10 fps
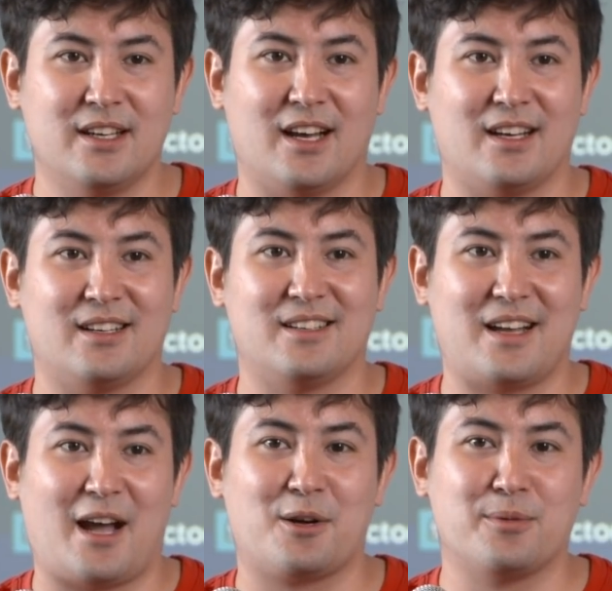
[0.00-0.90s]

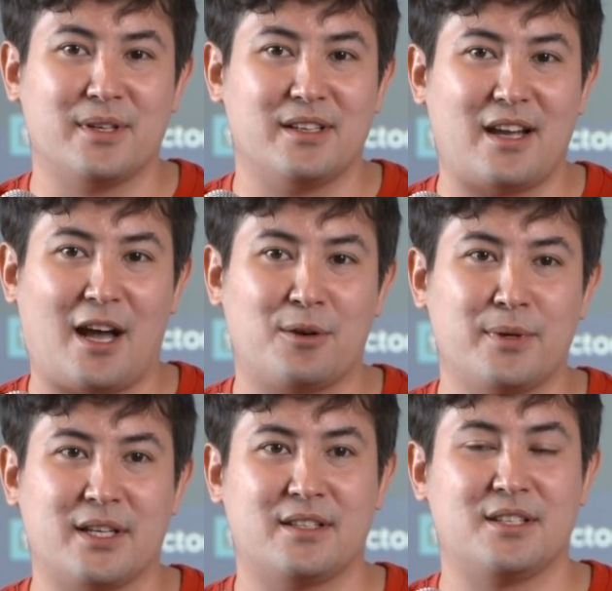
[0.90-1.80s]
How do
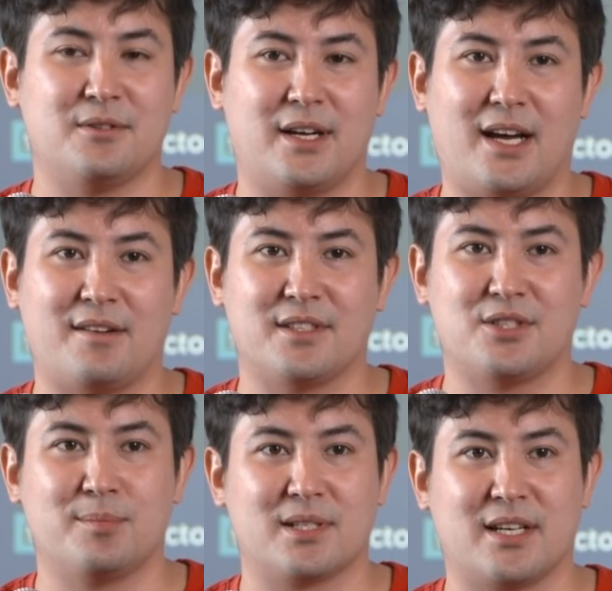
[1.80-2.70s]
we continue to have a
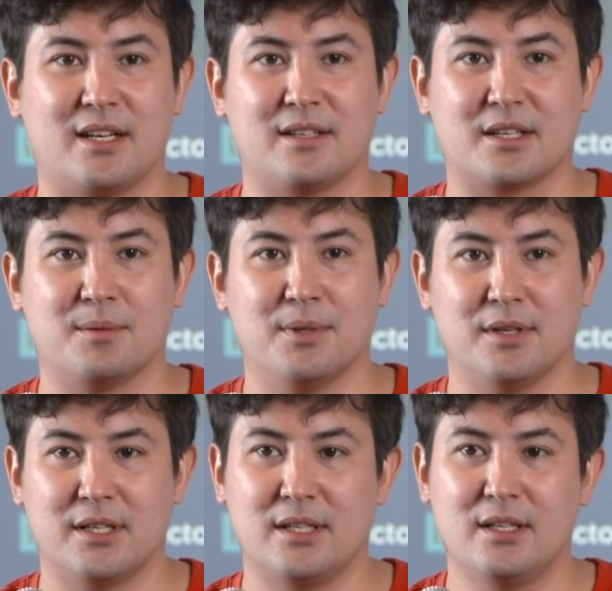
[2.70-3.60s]
super tight-knit
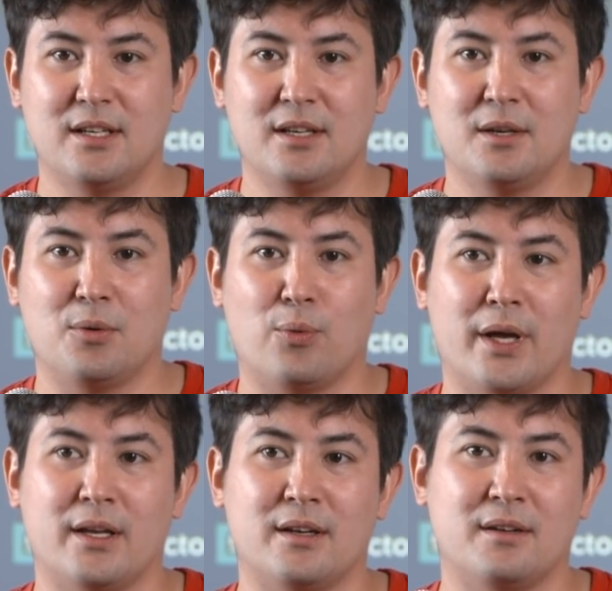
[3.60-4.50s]
community
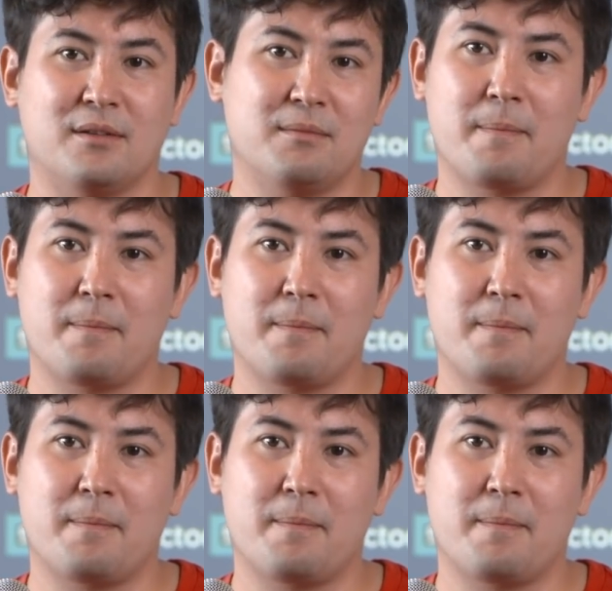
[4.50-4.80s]
when,